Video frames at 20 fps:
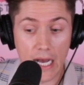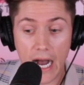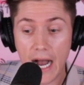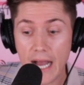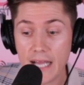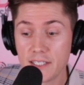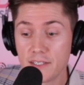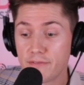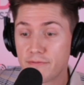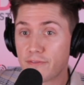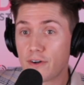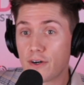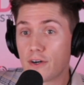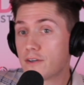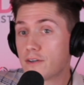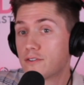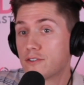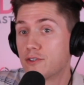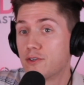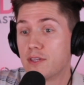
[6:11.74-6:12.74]
I defer
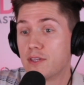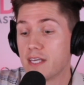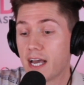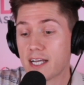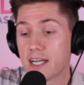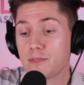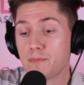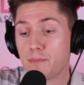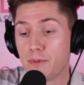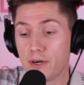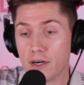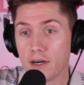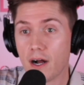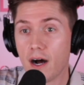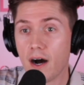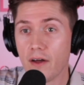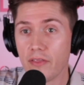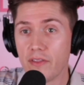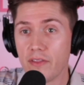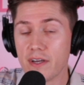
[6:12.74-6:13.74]
to the expert
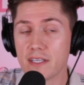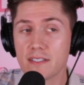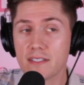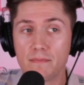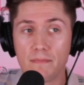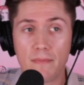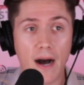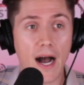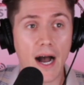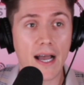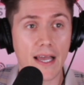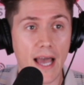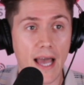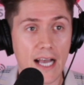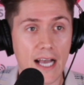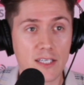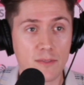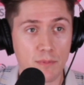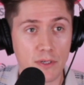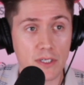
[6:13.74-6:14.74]
on this. My
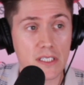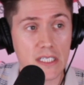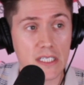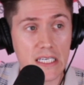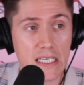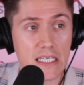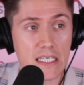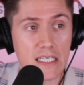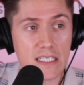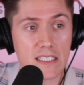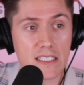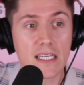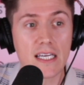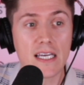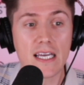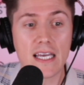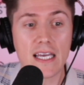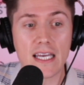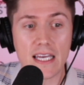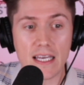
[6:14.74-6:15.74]
expertise,
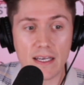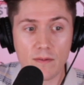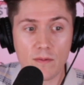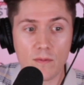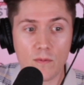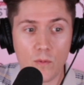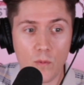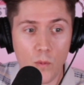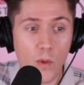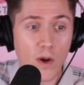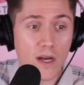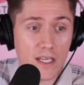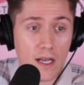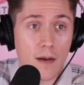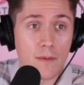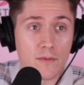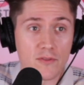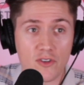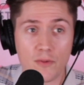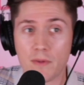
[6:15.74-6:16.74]
what
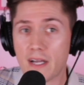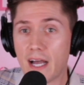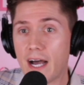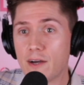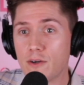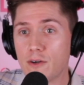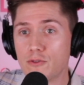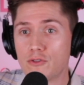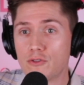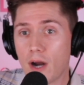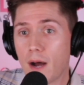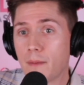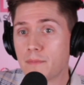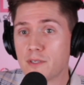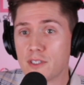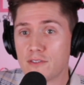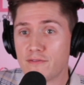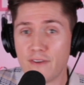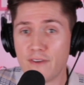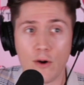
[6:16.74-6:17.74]
comes from a guy who dropped
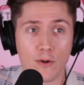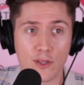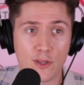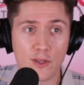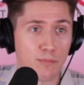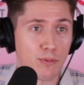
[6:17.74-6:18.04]
his phone in the